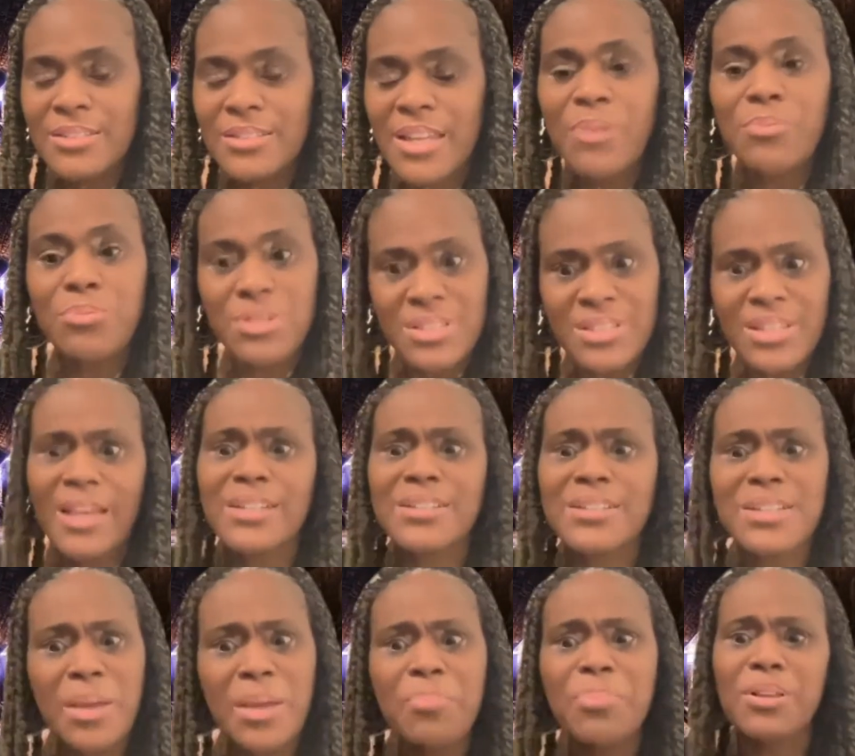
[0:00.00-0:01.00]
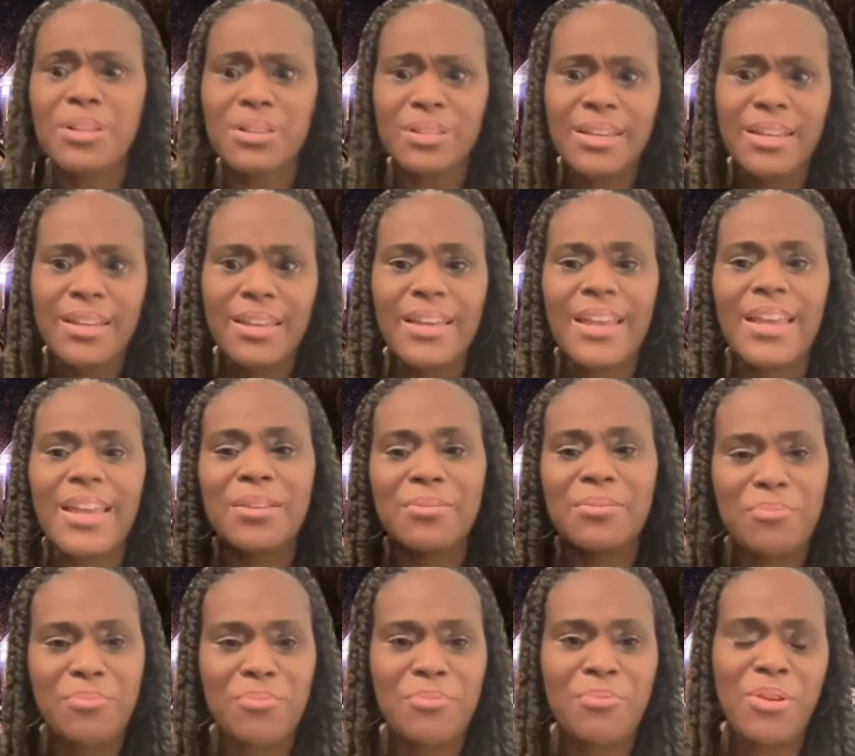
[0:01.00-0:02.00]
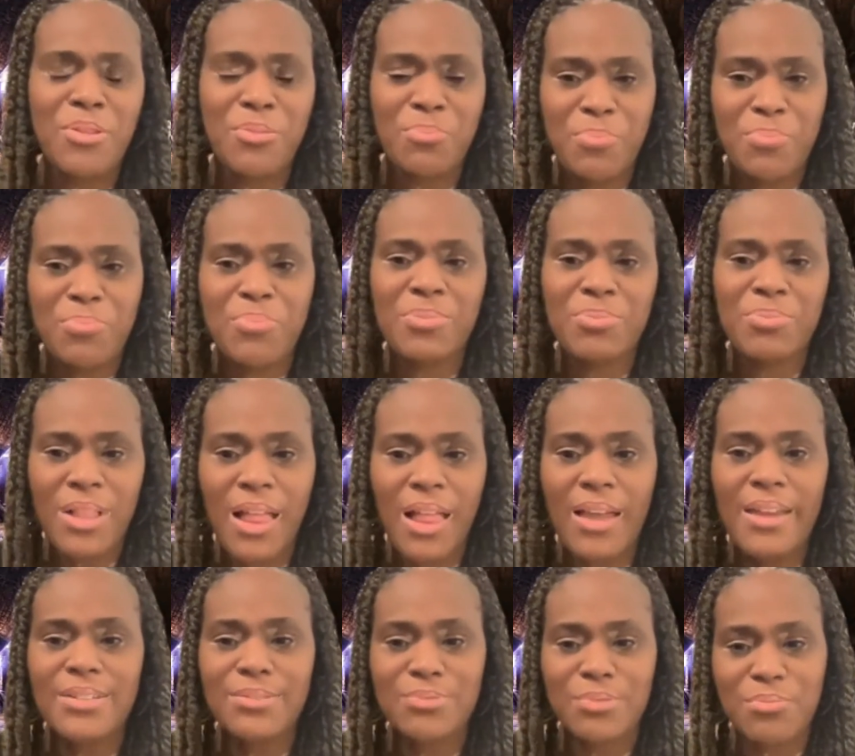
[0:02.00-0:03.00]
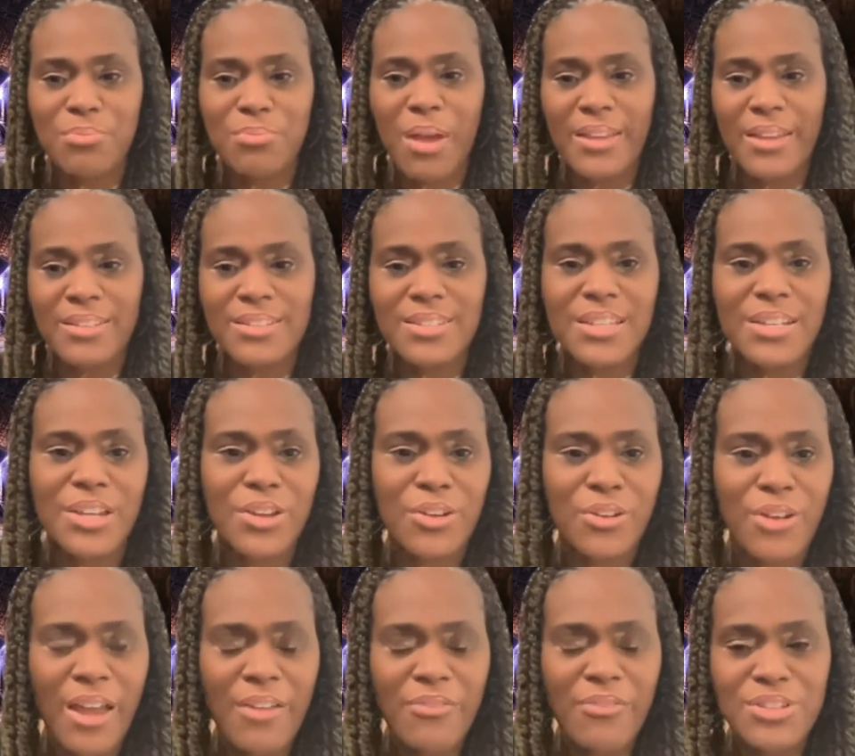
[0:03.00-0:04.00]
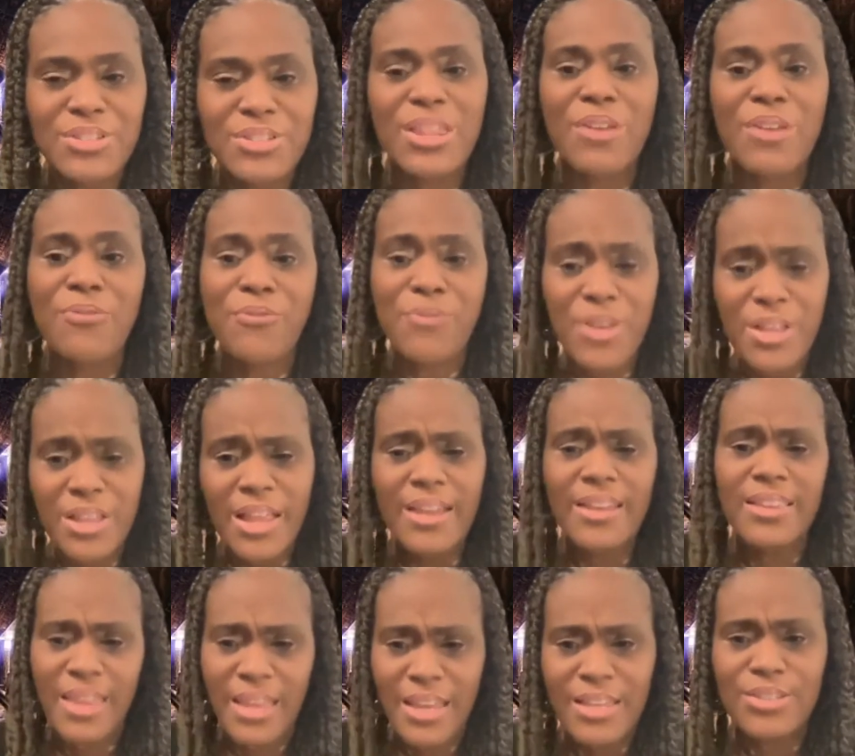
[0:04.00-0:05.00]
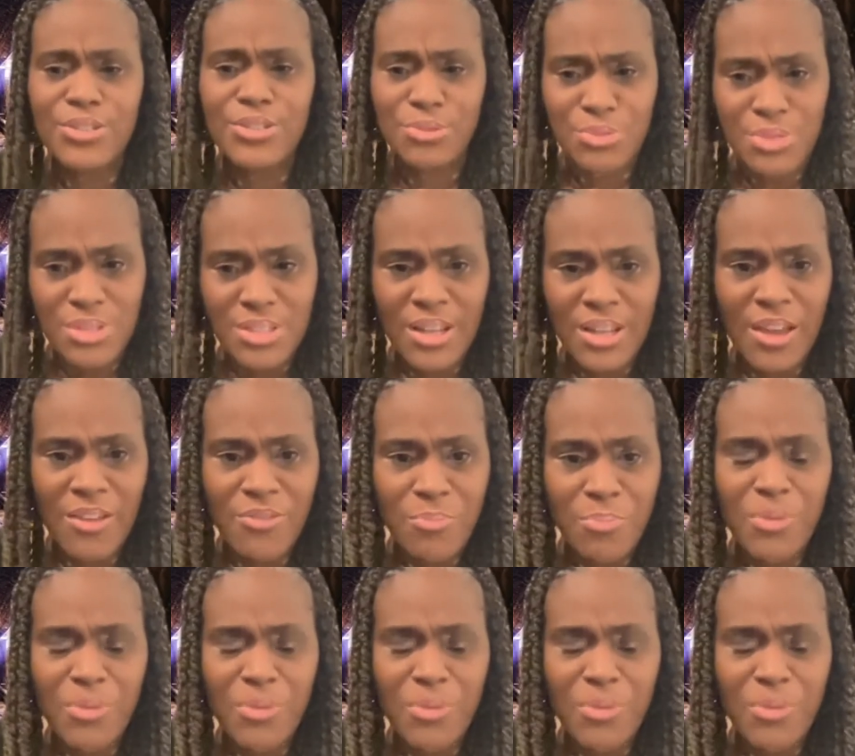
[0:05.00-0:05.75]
they would say typically with clients with myasthenia gravis, they feel like they can do stuff,